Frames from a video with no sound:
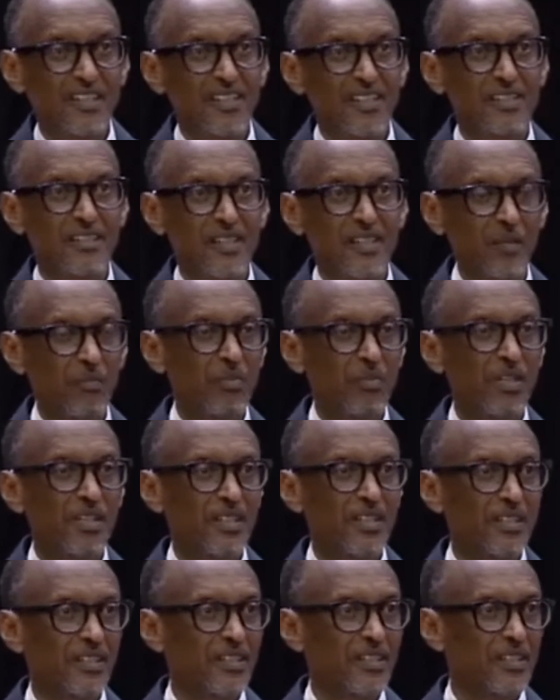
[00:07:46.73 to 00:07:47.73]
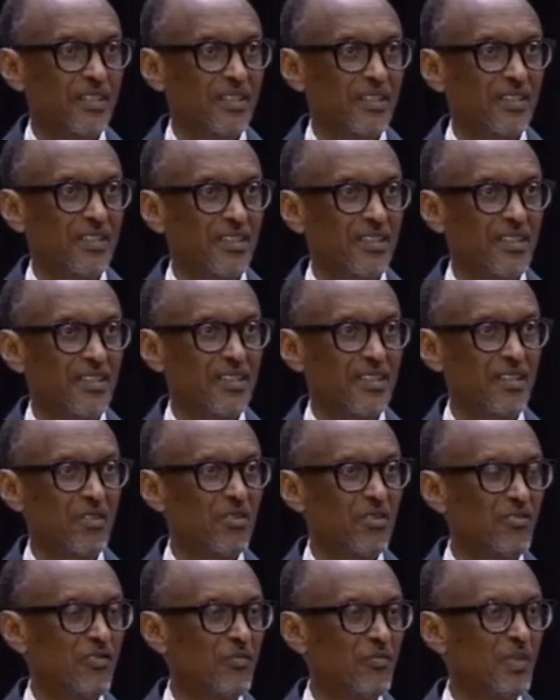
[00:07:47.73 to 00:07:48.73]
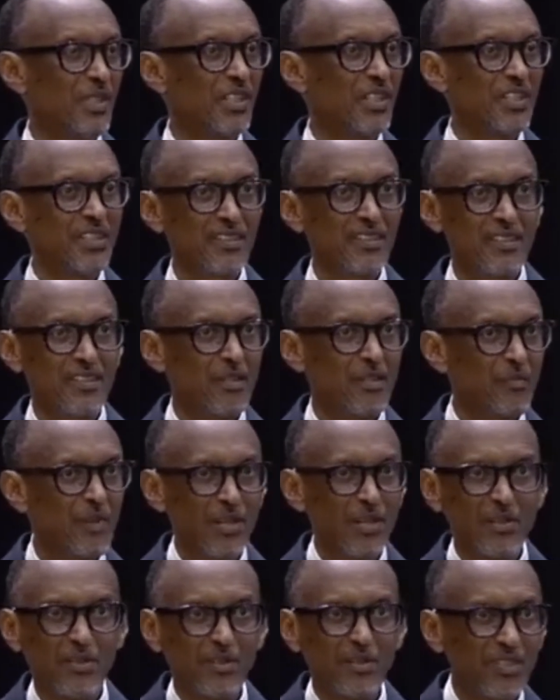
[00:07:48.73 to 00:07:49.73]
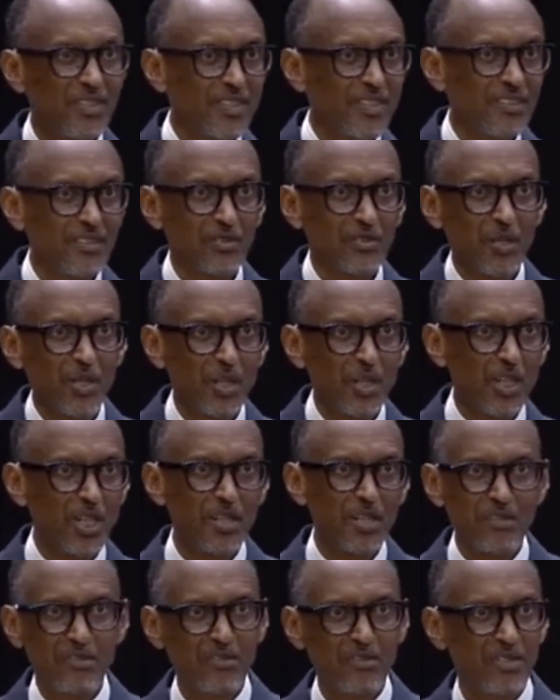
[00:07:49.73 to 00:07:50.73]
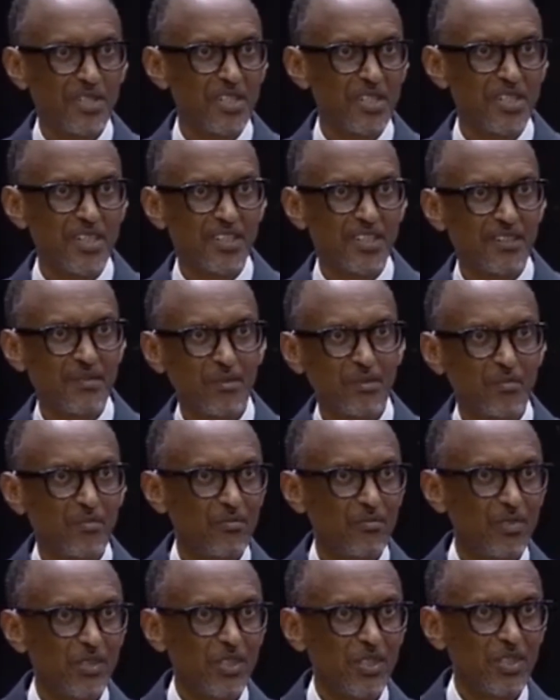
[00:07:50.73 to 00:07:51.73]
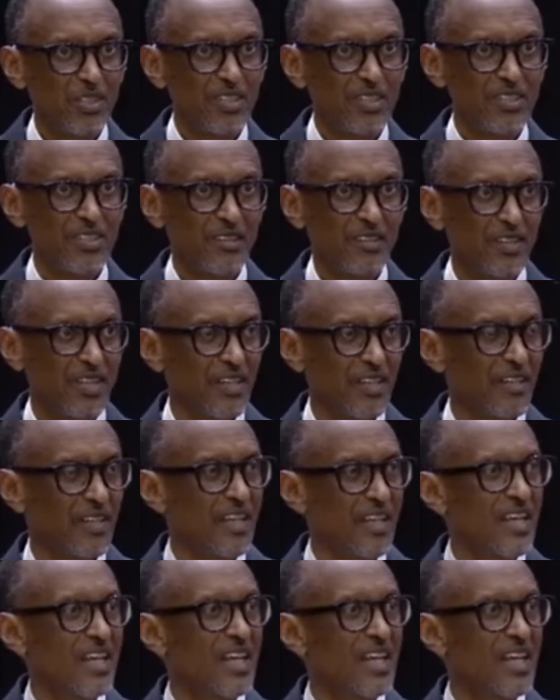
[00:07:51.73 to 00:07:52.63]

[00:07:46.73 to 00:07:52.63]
stably instead of being smuggled into our countries and doing this and that?